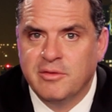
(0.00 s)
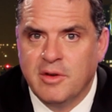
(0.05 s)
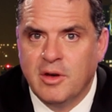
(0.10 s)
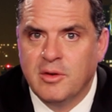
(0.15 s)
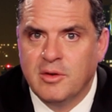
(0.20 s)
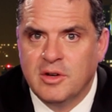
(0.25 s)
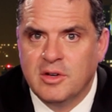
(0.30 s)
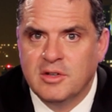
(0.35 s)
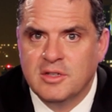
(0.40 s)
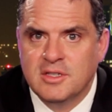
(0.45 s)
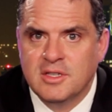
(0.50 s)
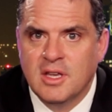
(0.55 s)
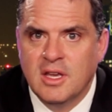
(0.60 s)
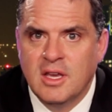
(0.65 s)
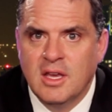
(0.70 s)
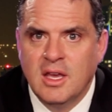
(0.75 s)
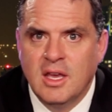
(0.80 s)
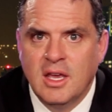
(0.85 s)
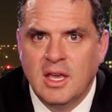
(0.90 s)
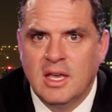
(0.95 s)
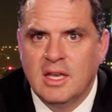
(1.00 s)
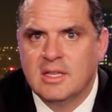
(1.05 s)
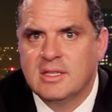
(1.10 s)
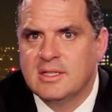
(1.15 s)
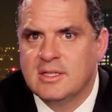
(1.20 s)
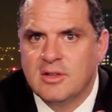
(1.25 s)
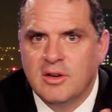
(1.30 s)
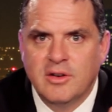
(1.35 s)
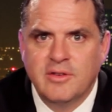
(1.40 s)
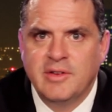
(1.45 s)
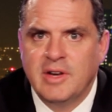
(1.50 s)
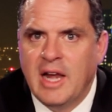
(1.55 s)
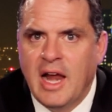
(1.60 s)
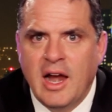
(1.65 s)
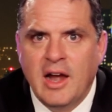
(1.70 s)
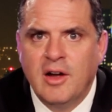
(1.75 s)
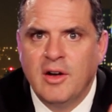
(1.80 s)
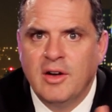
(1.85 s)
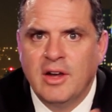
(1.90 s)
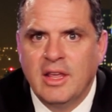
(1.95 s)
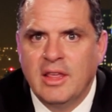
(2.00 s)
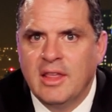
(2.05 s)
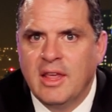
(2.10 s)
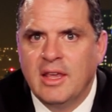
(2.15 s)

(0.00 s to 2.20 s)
voters. It's sort of an irony